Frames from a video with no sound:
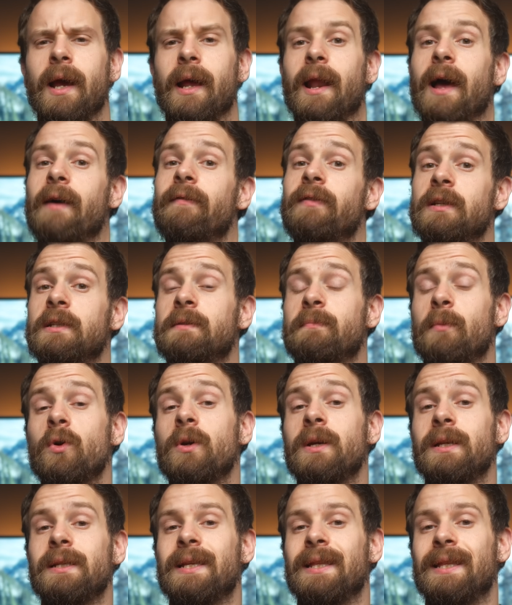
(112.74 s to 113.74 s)
And having
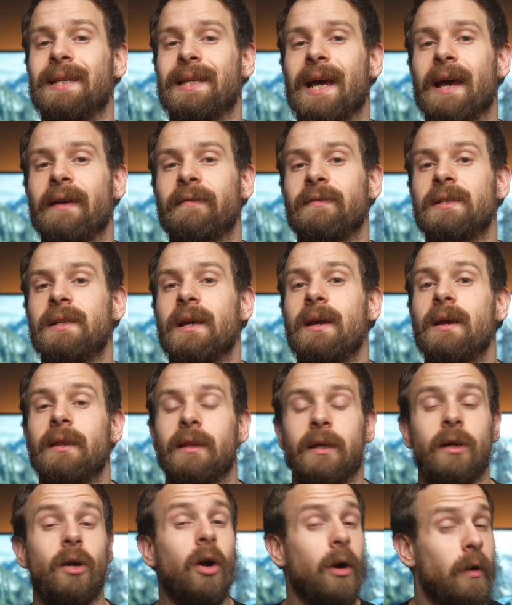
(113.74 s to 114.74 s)
spoken to the devs,
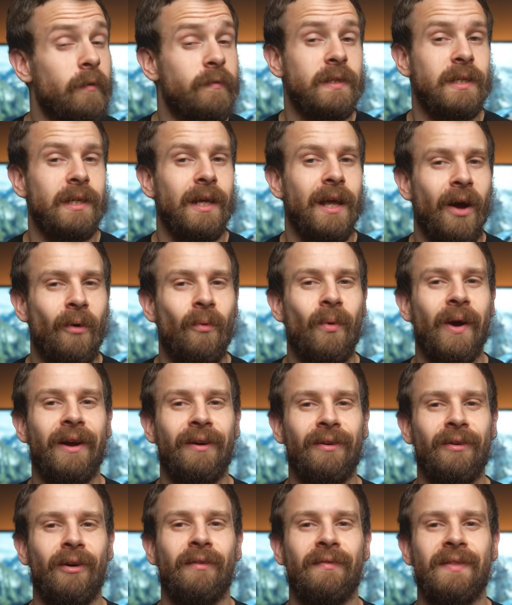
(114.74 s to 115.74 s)
they are obviously
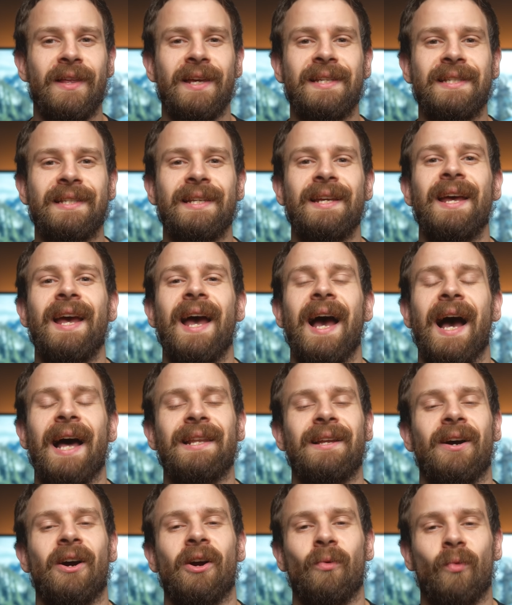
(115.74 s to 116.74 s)
aware of this
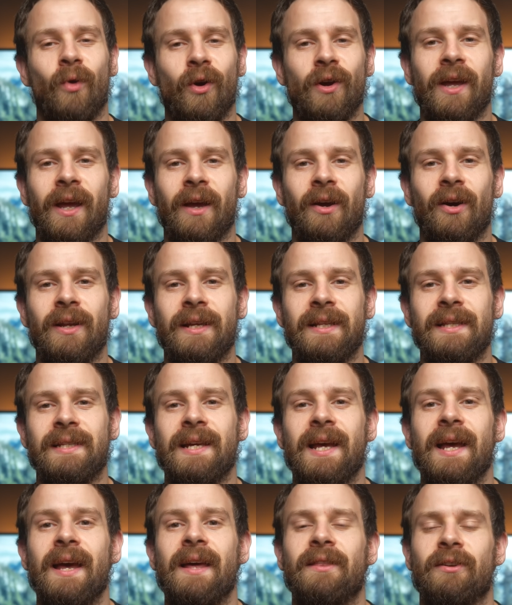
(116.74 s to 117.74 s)
and are working on it.
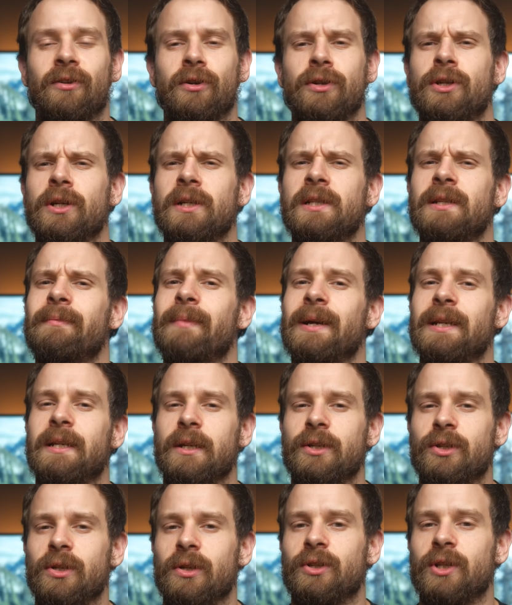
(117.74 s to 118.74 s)
There are just some
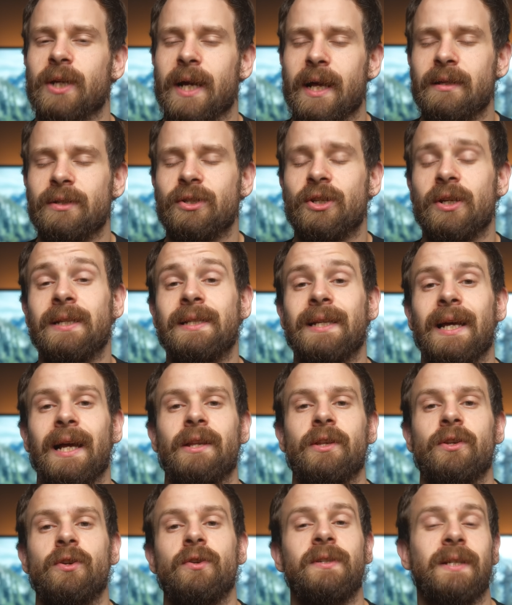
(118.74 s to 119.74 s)
additional challenges
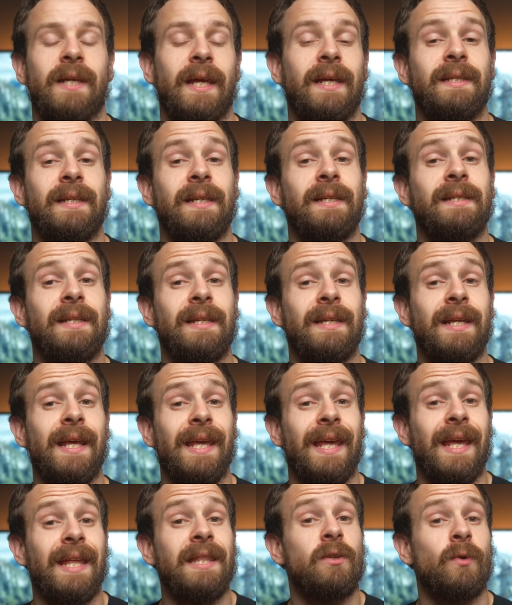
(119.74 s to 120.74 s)
and use cases to
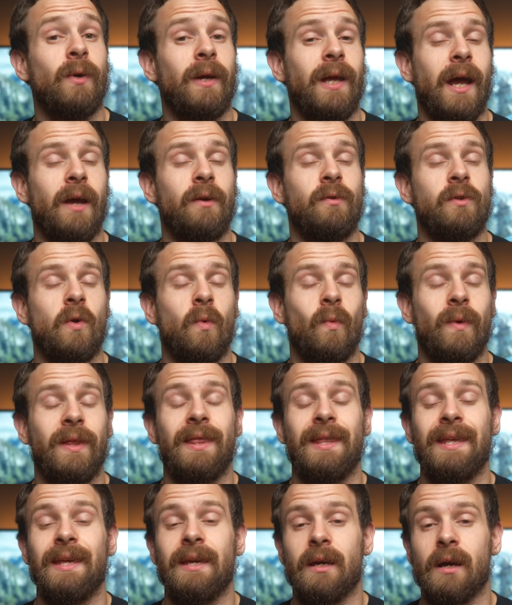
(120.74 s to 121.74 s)
take into account with
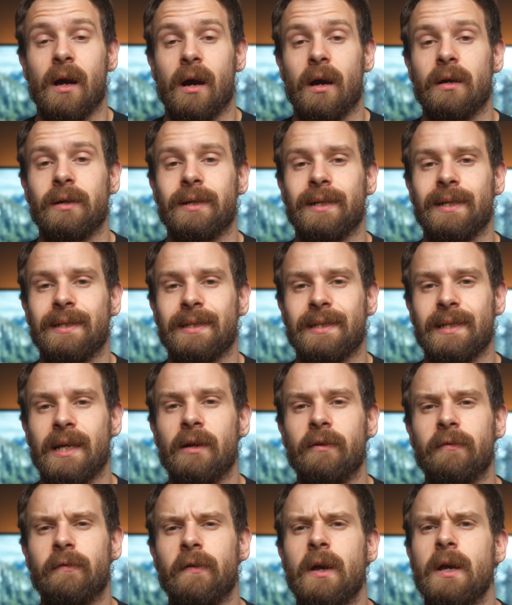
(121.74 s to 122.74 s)
the card
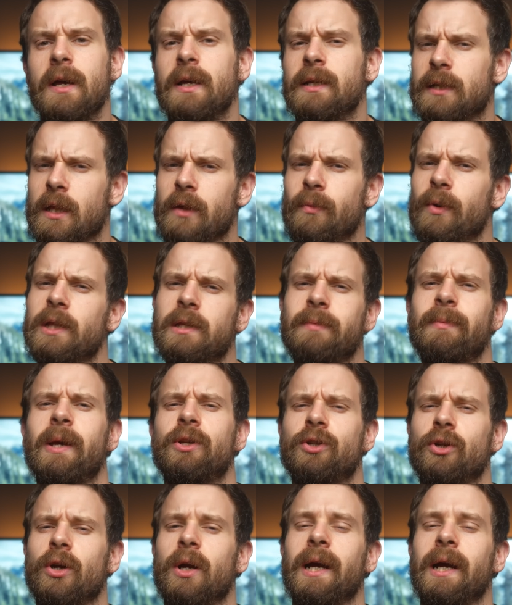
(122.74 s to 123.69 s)
itself, so they want to make sure